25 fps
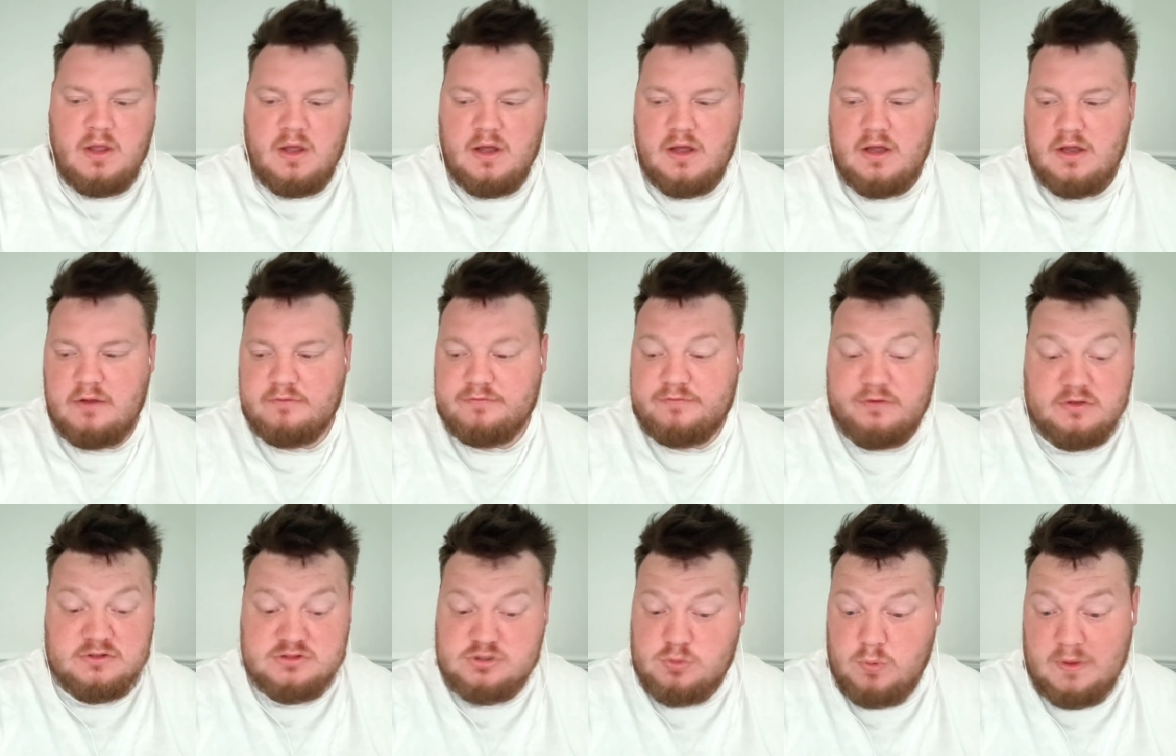Uh,
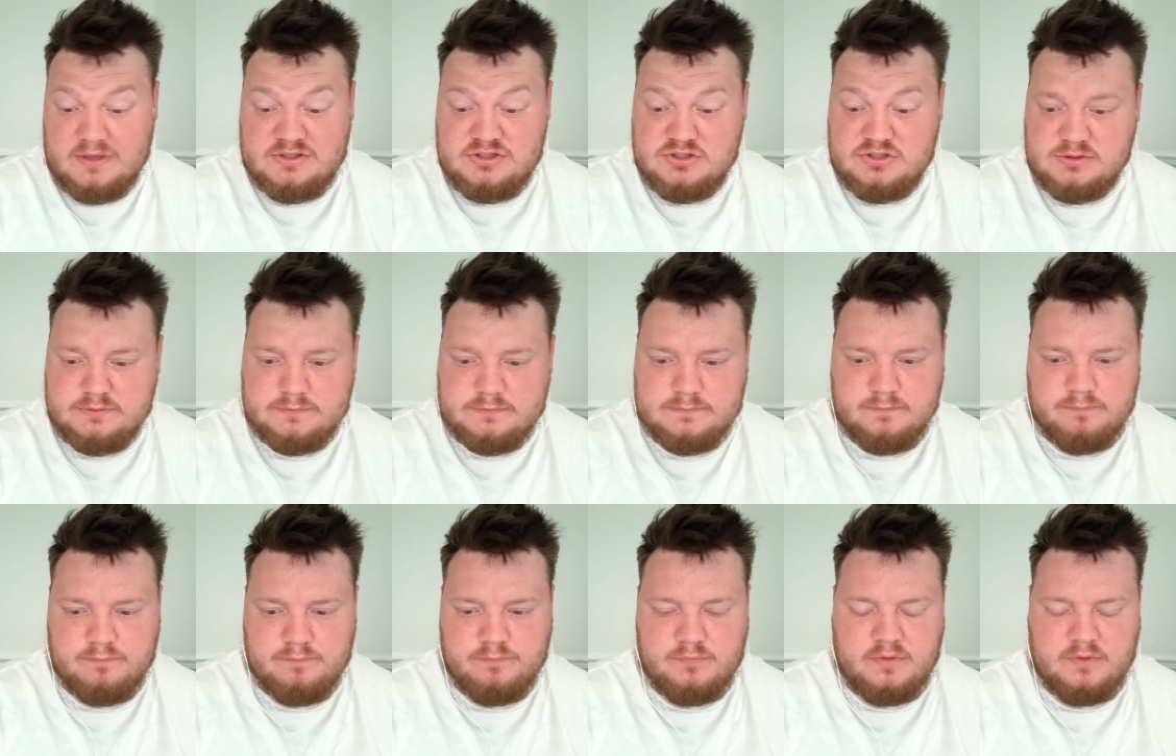first question
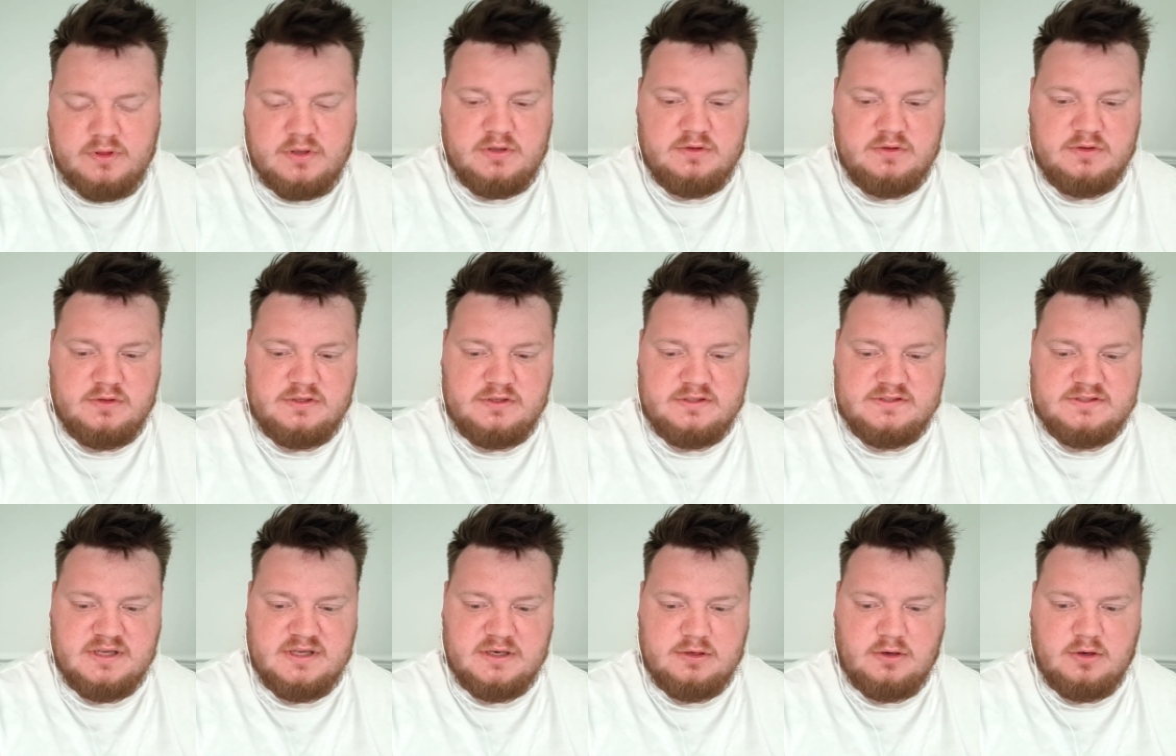uh, that you
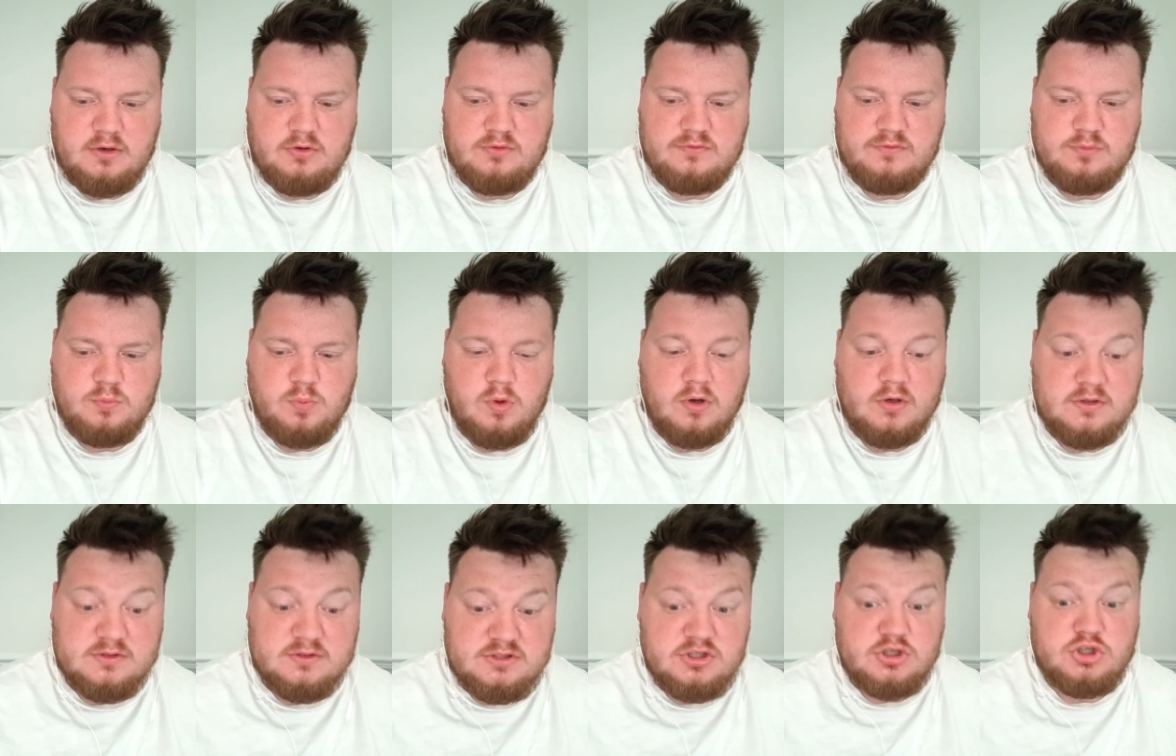sent over
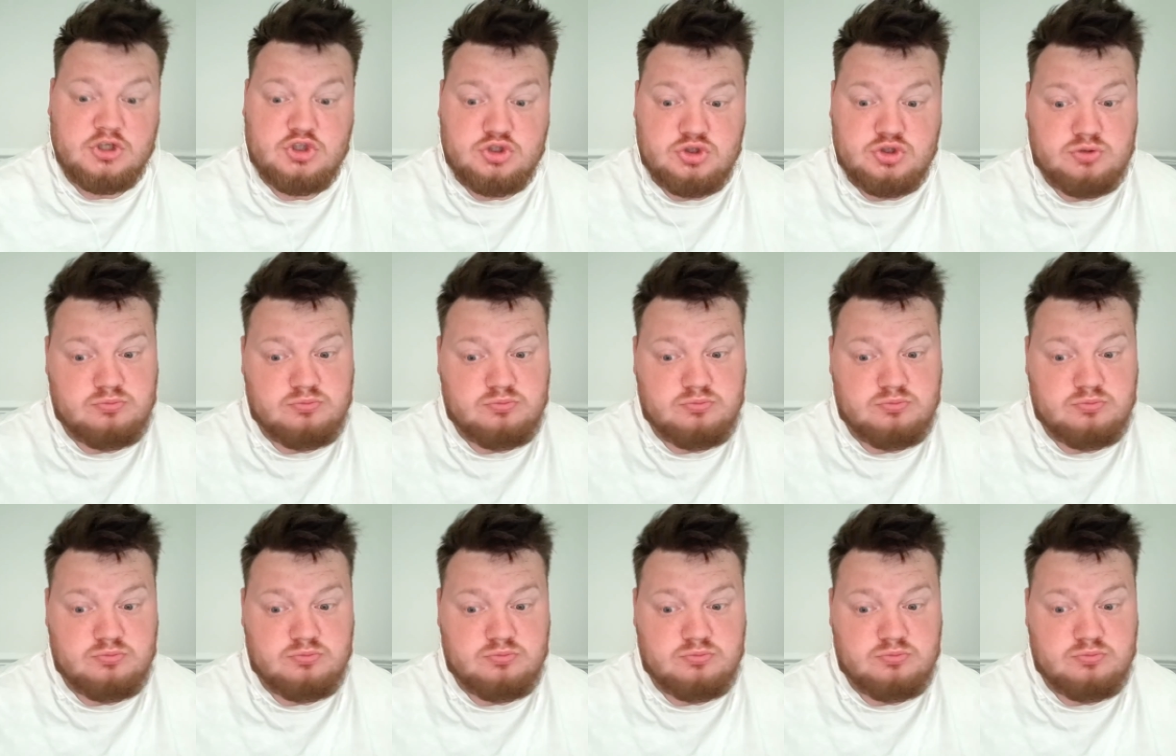was